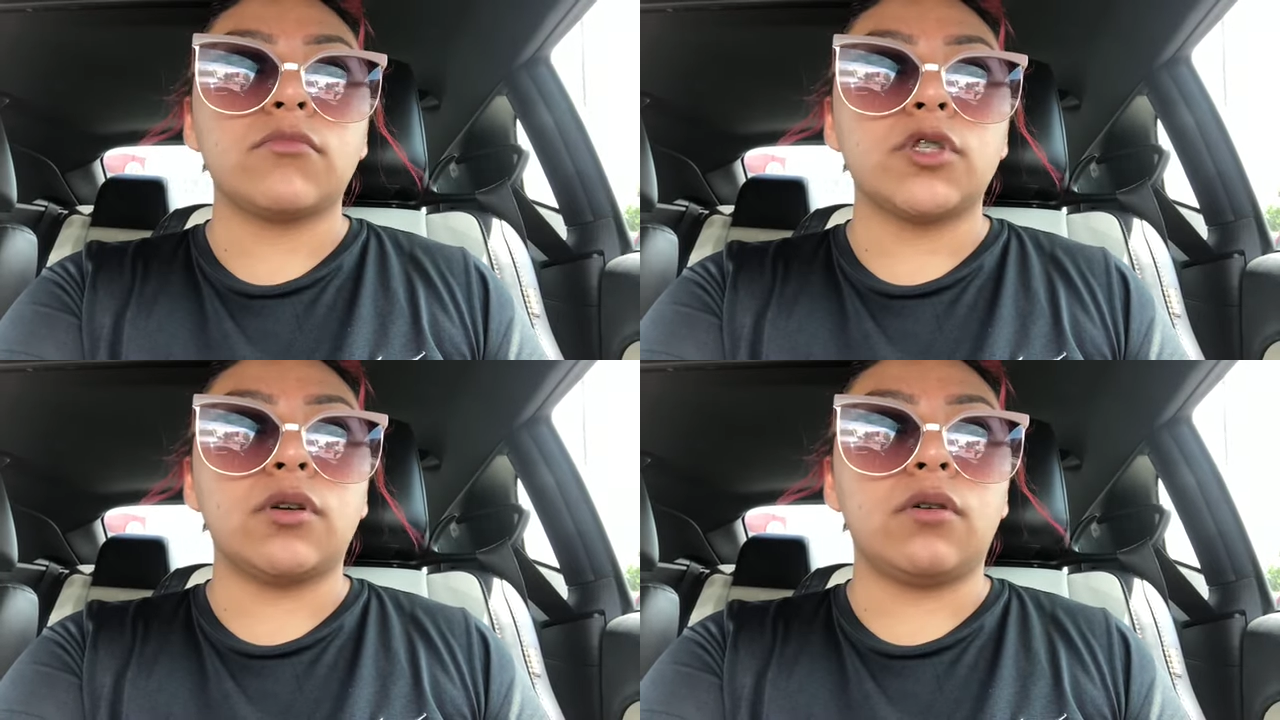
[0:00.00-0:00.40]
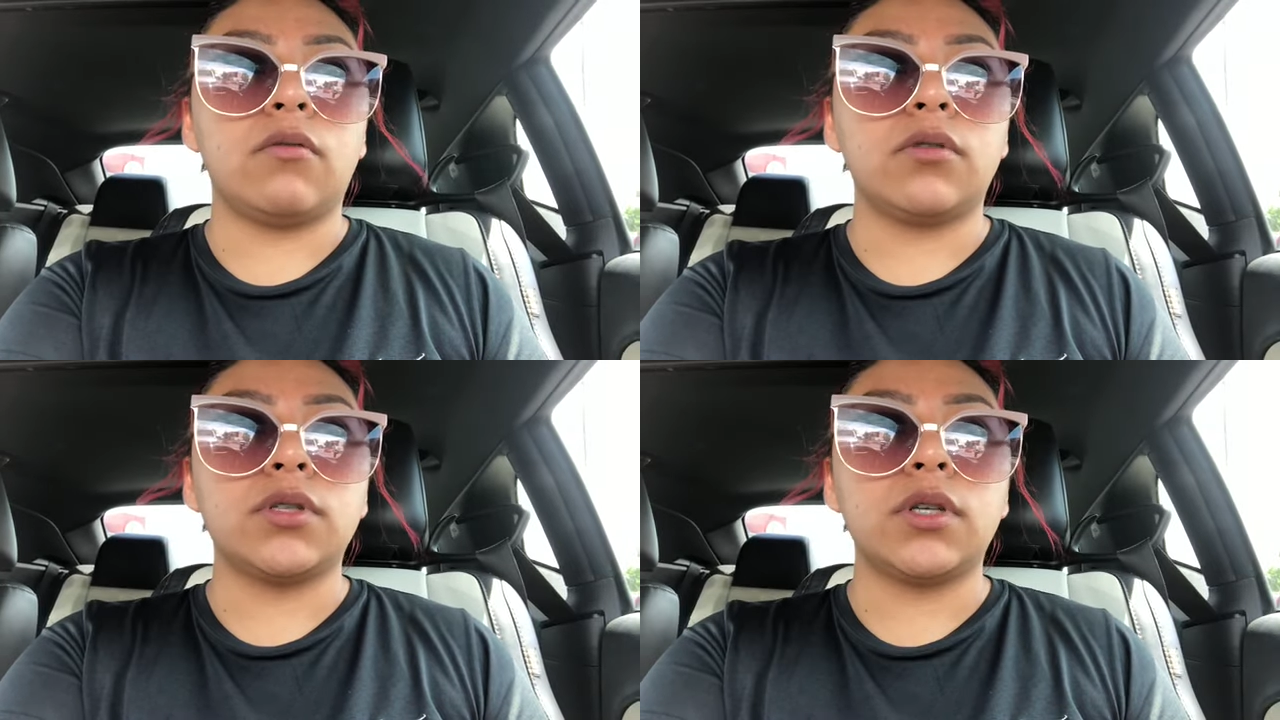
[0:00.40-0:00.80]
so
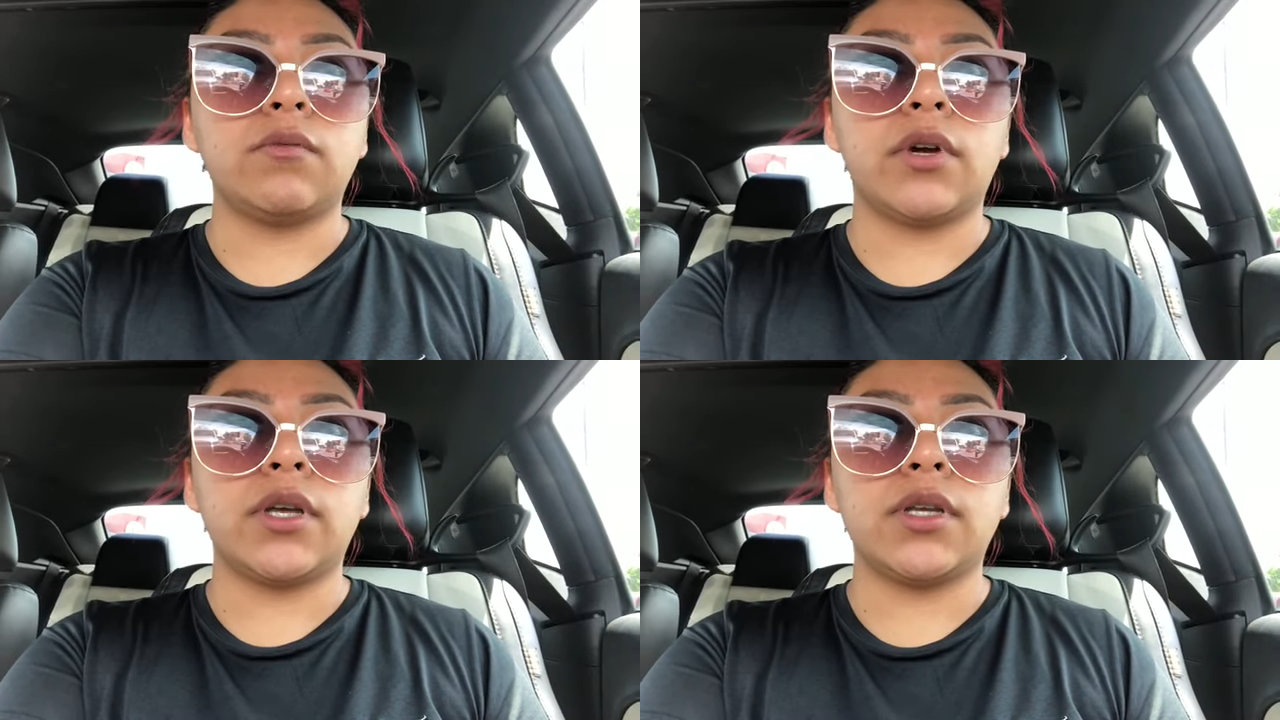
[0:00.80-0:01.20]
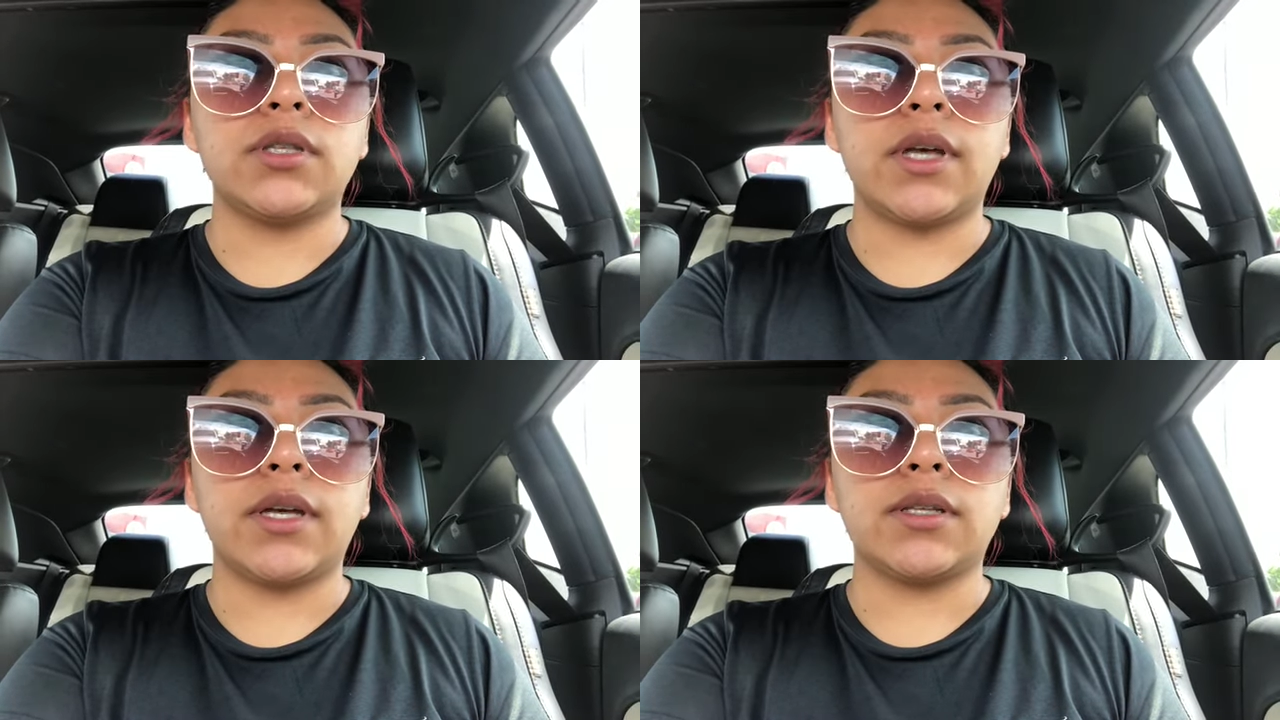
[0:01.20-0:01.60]
we'll see where he
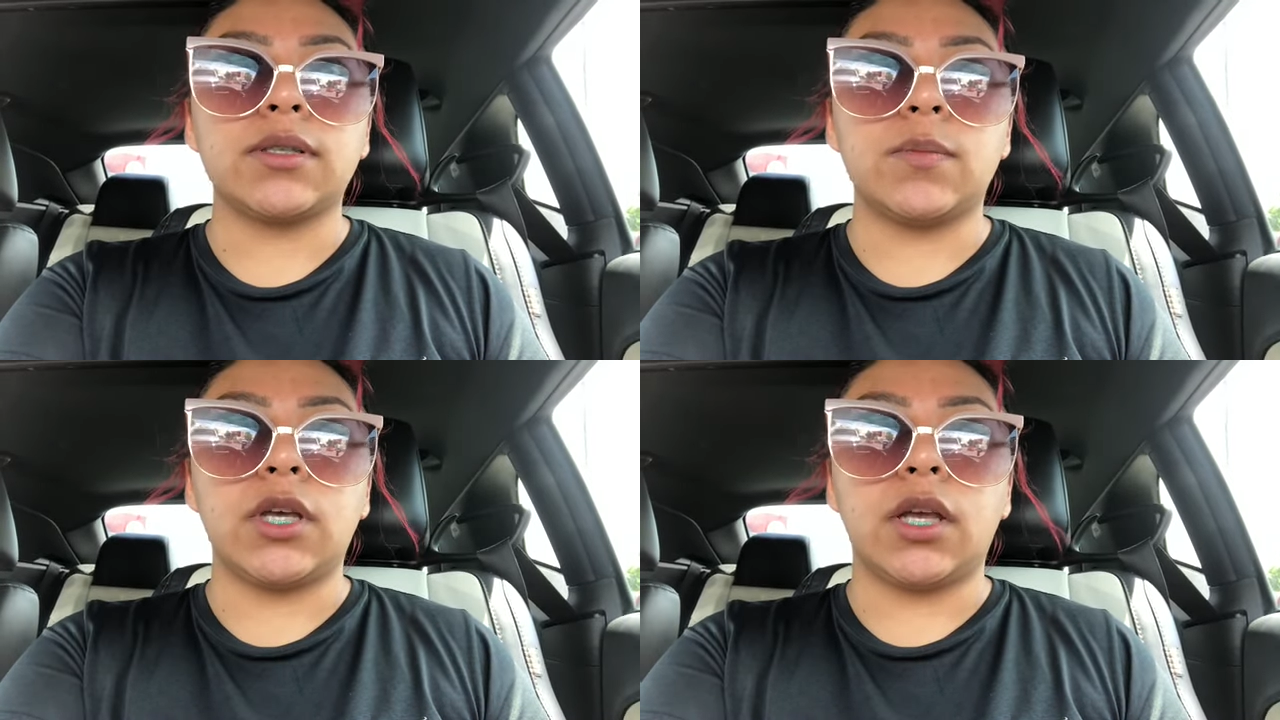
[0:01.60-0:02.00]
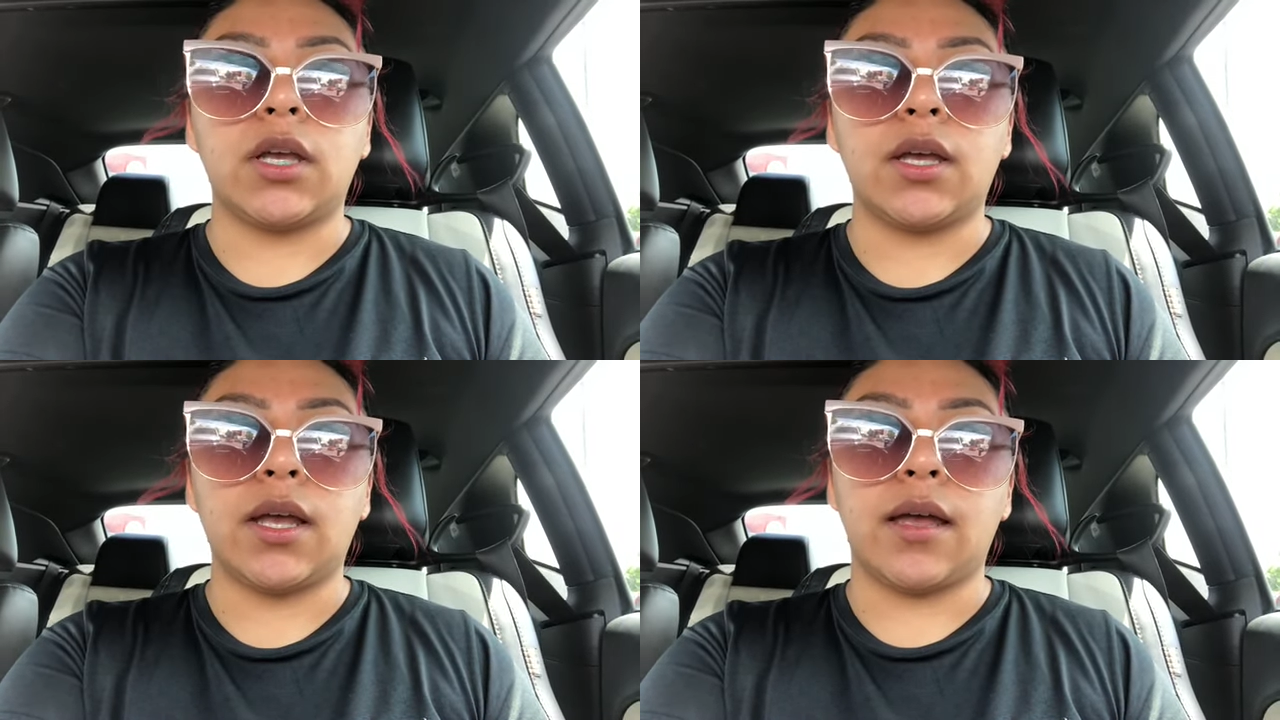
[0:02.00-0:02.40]
takes me
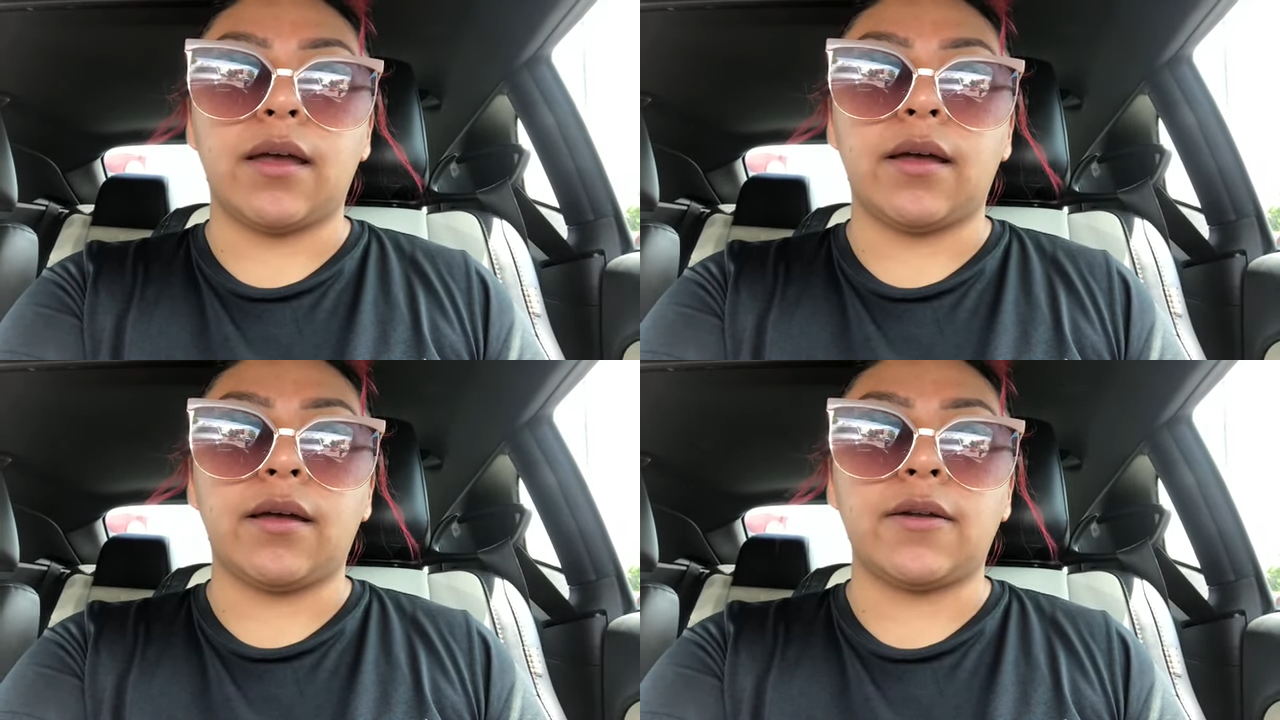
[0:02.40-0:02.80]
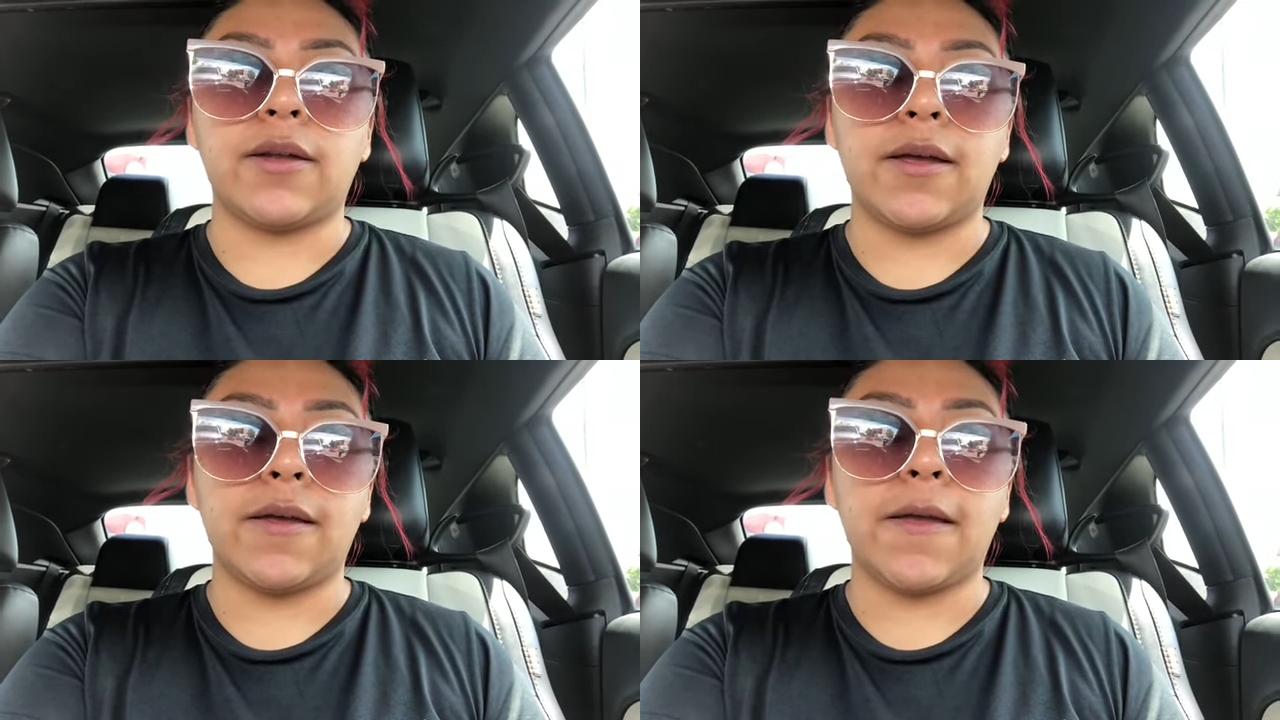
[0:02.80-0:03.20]

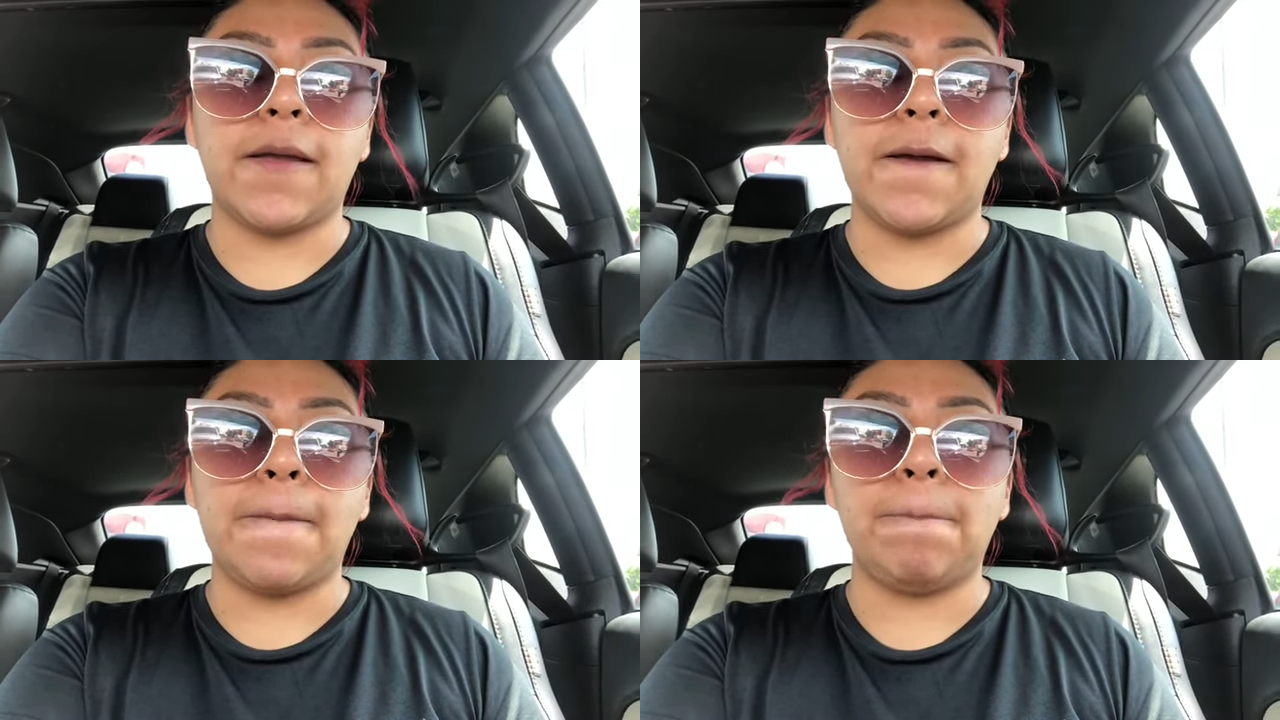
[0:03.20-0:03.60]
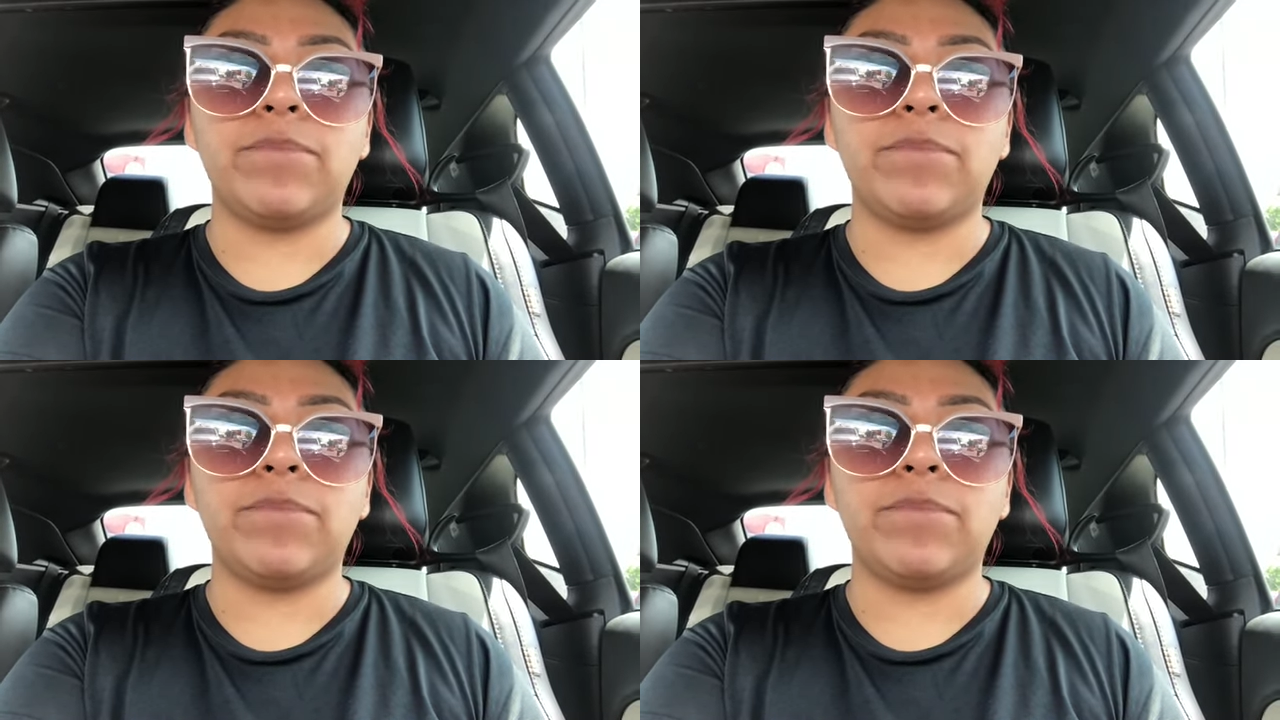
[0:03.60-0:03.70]
and yeah